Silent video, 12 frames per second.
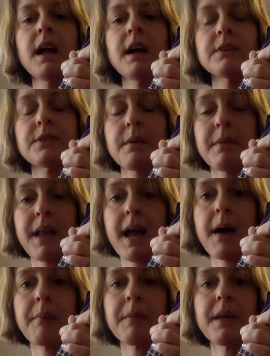Strum on
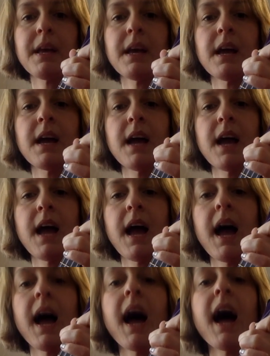happy.
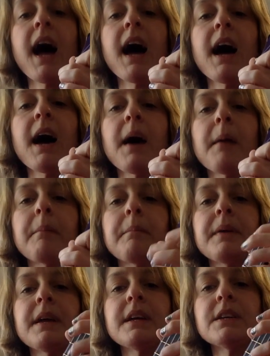
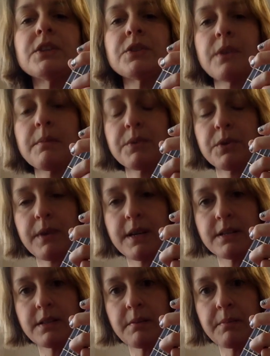Happy. Strum
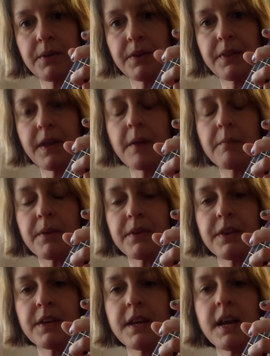twice on birthday, on birth
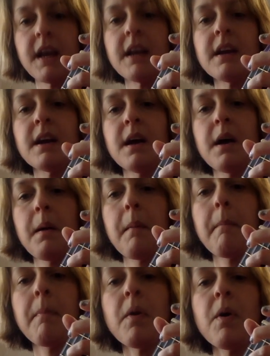and day.
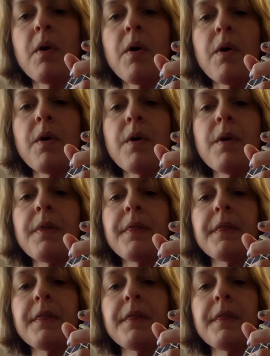Birthday.